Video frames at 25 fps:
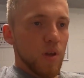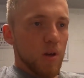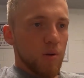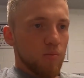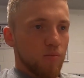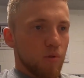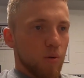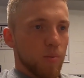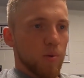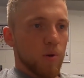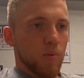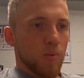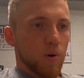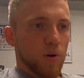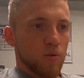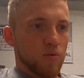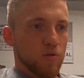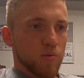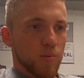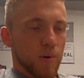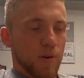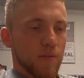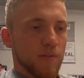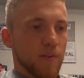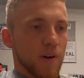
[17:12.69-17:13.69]
It probably will,
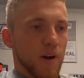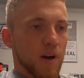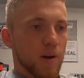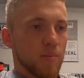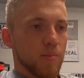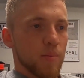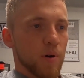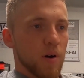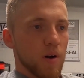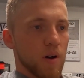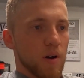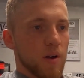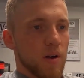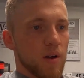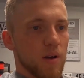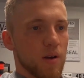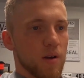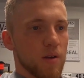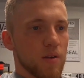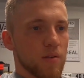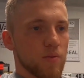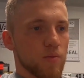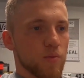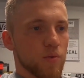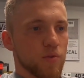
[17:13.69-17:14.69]
to be fair, but
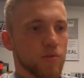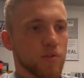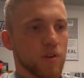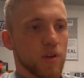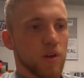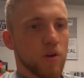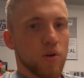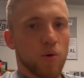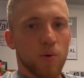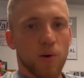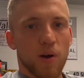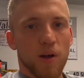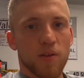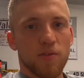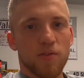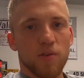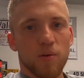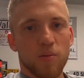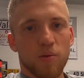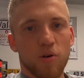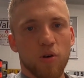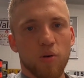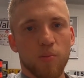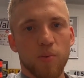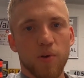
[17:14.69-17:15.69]
we'll see who ends
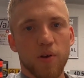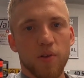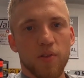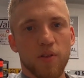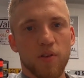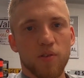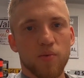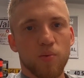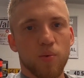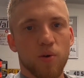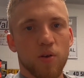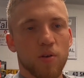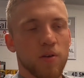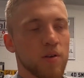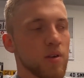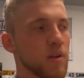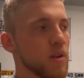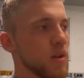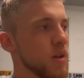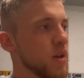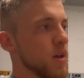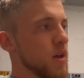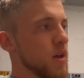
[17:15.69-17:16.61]
up copying this one,